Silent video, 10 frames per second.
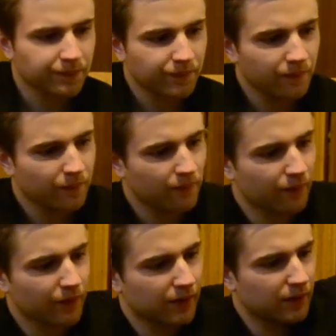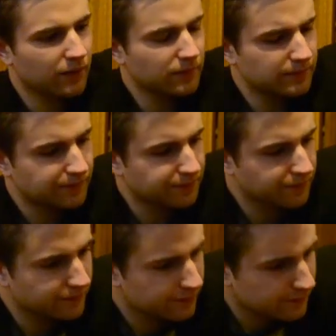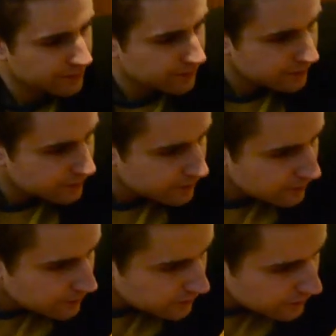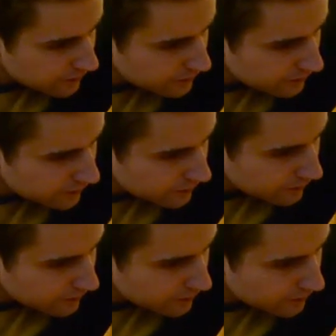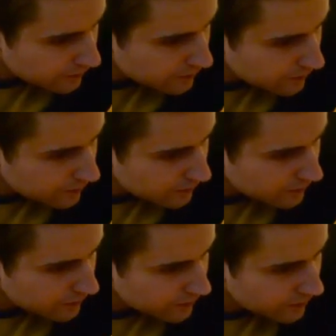No one is speaking in this clip.